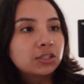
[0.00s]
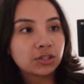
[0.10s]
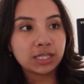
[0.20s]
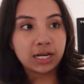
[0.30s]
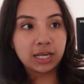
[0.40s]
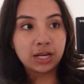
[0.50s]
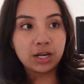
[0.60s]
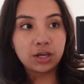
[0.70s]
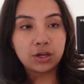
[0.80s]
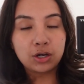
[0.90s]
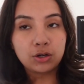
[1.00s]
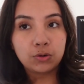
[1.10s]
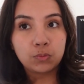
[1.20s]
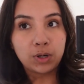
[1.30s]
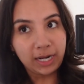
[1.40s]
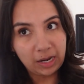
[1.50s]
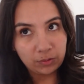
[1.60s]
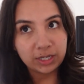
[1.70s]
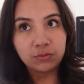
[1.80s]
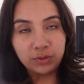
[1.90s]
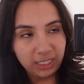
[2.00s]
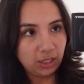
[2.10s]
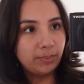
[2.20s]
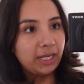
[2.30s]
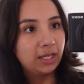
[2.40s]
so that I can go work out and read it on my